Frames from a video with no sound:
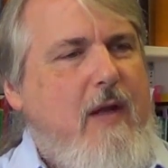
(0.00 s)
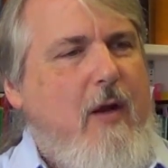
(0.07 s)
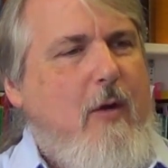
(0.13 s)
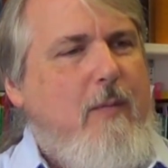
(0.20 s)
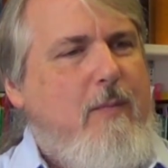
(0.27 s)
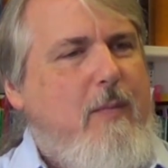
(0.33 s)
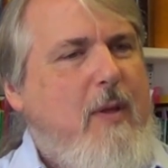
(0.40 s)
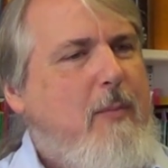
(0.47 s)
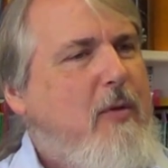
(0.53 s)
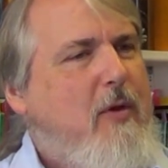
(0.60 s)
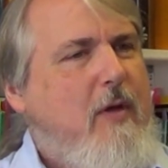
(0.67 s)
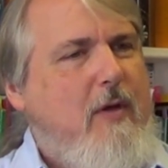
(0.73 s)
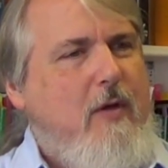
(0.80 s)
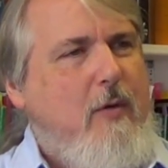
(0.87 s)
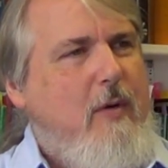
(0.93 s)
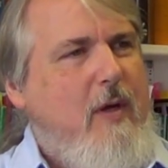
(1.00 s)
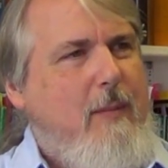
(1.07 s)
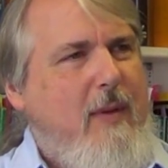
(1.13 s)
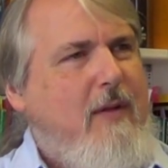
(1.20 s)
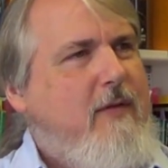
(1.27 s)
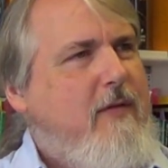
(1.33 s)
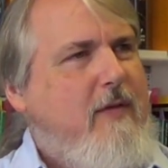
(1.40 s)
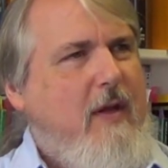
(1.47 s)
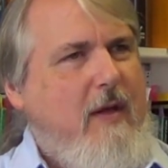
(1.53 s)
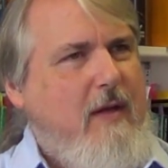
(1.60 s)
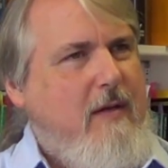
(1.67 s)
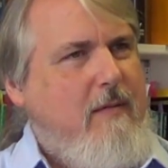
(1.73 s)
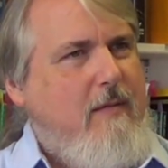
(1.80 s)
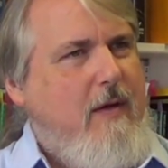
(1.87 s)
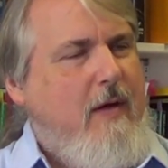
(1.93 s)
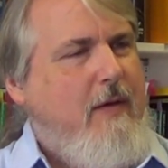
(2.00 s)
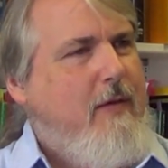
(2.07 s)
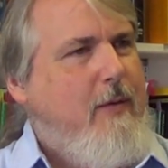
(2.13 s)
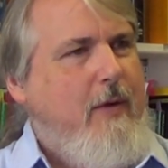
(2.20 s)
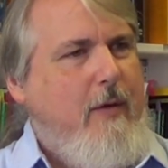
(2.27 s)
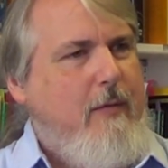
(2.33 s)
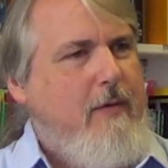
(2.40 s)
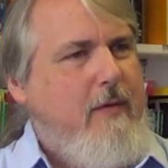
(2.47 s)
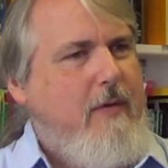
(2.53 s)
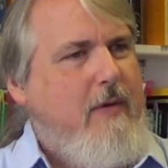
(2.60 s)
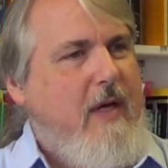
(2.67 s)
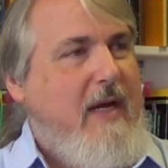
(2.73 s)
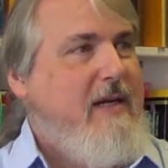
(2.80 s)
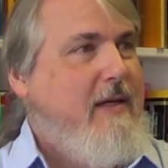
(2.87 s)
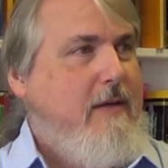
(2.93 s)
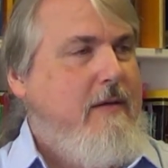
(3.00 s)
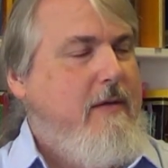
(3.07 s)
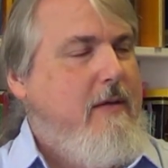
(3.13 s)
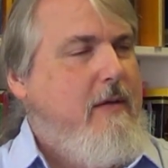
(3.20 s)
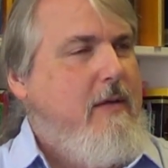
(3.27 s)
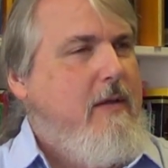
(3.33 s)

You know, people can do immense study on their own. I did.